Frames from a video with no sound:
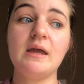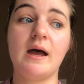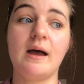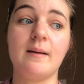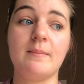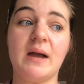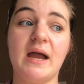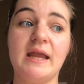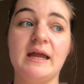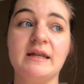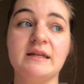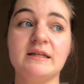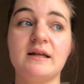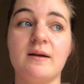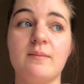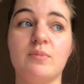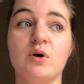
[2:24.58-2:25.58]
I
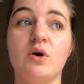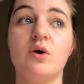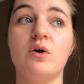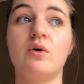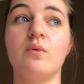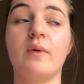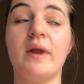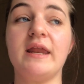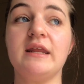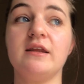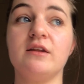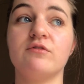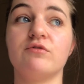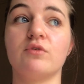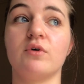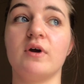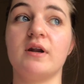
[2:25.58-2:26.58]
ended up
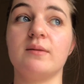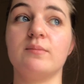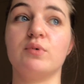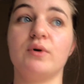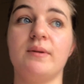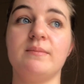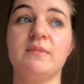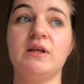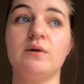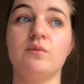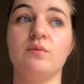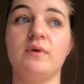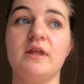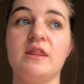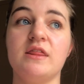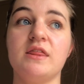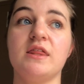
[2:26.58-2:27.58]
waiting for an appointment
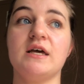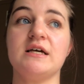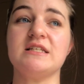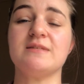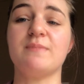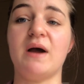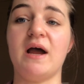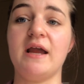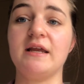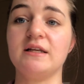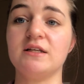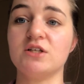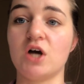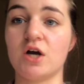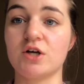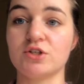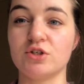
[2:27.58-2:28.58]
with a spine
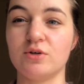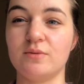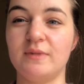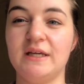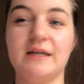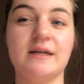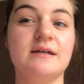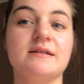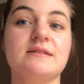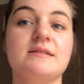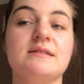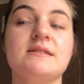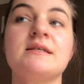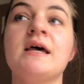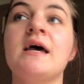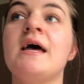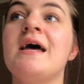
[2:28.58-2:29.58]
doctor
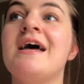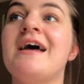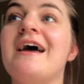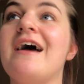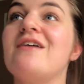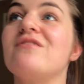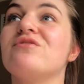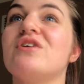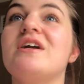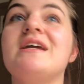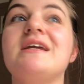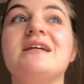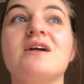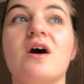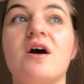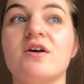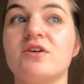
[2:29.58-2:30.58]
because
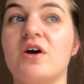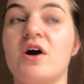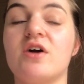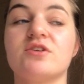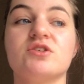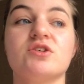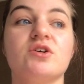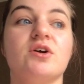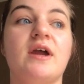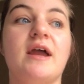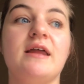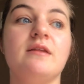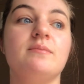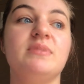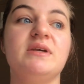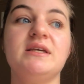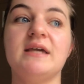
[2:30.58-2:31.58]
every ER doctor
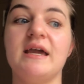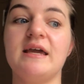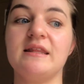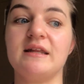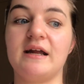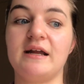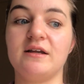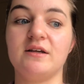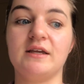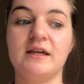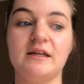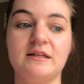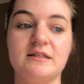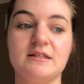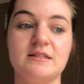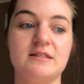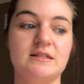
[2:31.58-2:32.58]
and PA that I could get
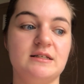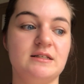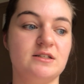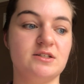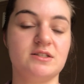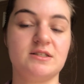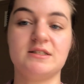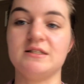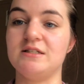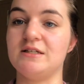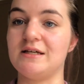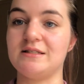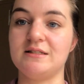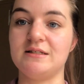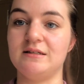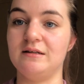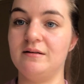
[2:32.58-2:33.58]
in to see just
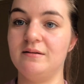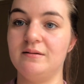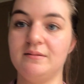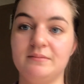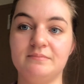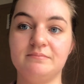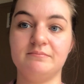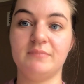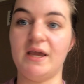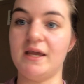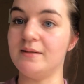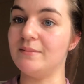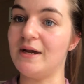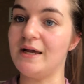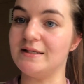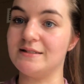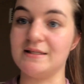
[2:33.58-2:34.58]
suggested pain
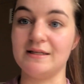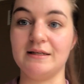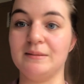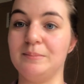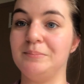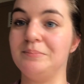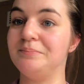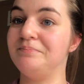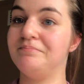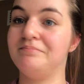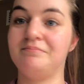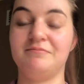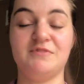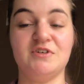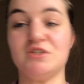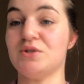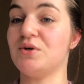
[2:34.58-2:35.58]
meds and
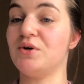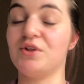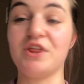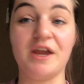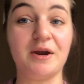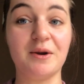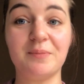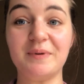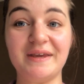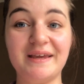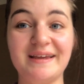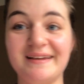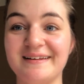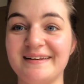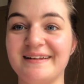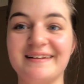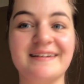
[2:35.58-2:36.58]
physical
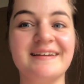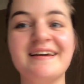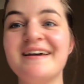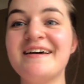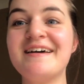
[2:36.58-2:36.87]
therapy and